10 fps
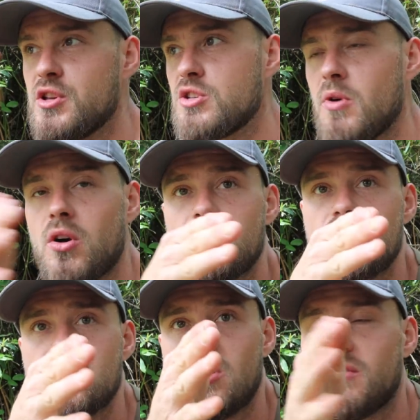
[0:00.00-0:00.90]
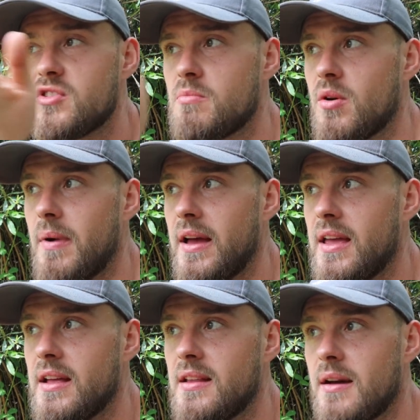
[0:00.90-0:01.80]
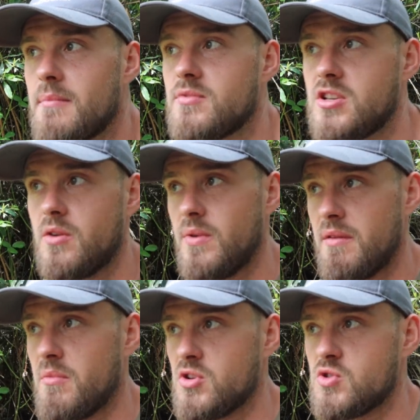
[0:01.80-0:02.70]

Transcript: spot just off to my baited, so in my